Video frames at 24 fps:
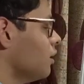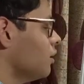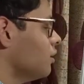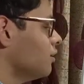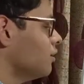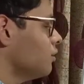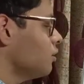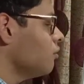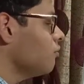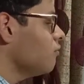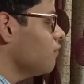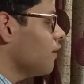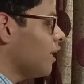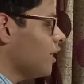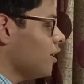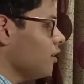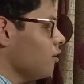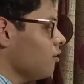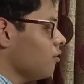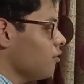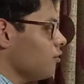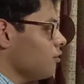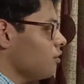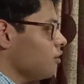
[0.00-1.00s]
So when
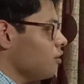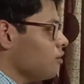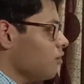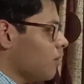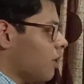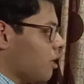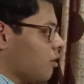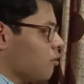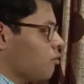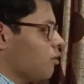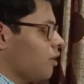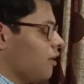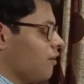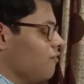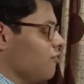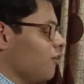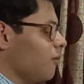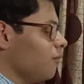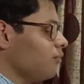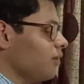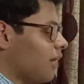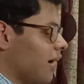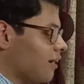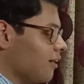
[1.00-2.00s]
you are going
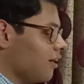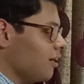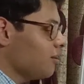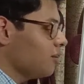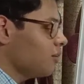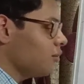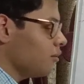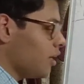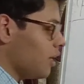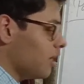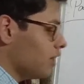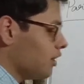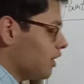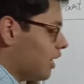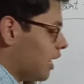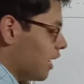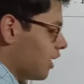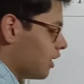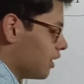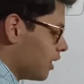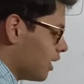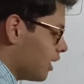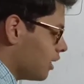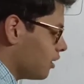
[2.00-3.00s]
from direct to
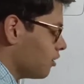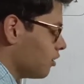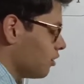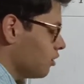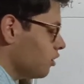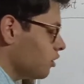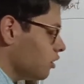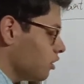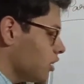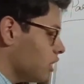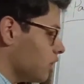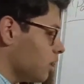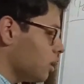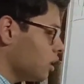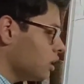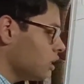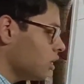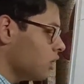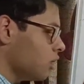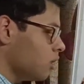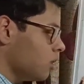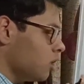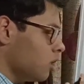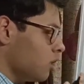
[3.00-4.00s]
indirect, the
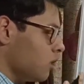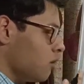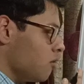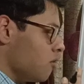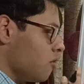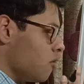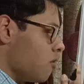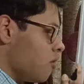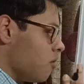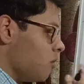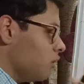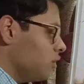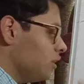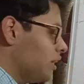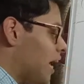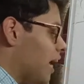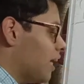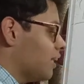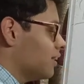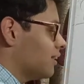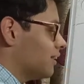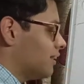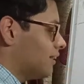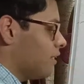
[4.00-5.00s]

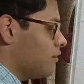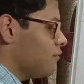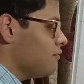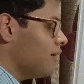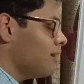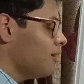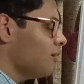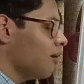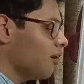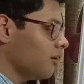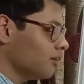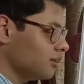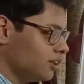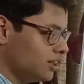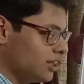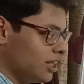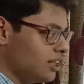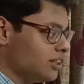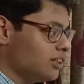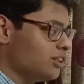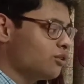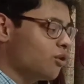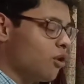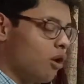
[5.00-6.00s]
tense will not
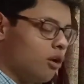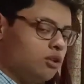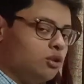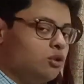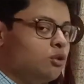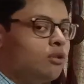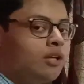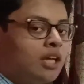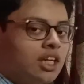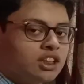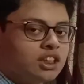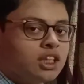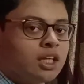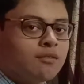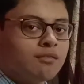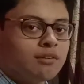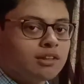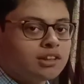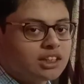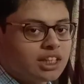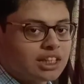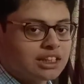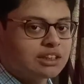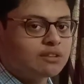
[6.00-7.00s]
change. Conjugation
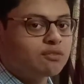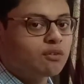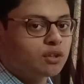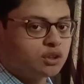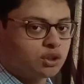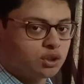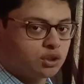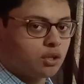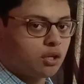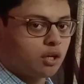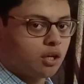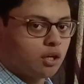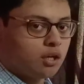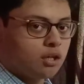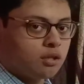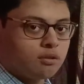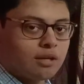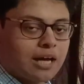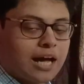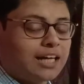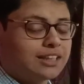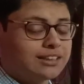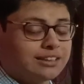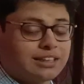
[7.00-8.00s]
will change for sure,
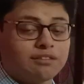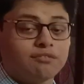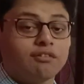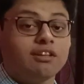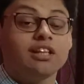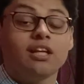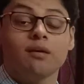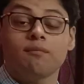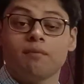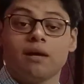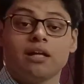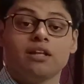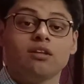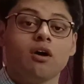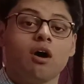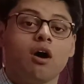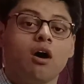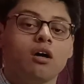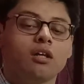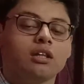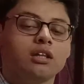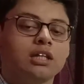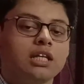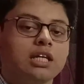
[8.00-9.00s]
as it will depend
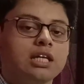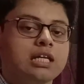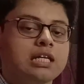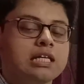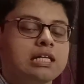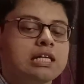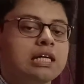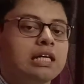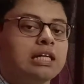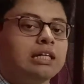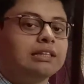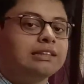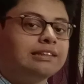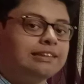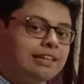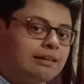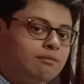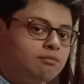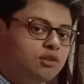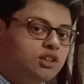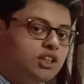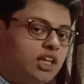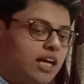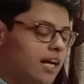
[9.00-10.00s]
on the
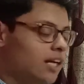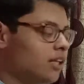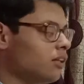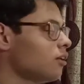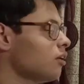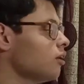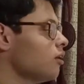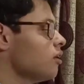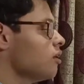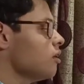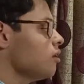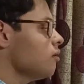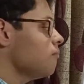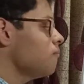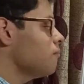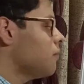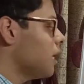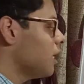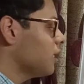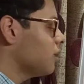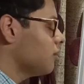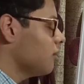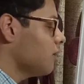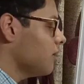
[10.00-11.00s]
subject,
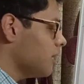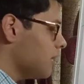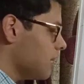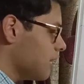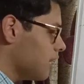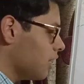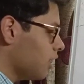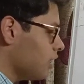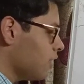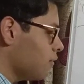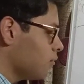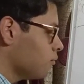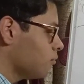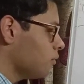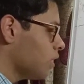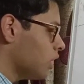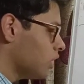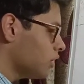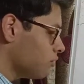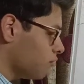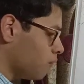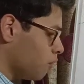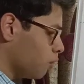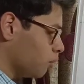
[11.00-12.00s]
but here
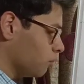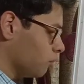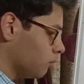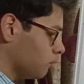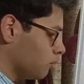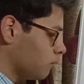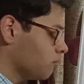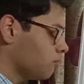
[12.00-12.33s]
it won't.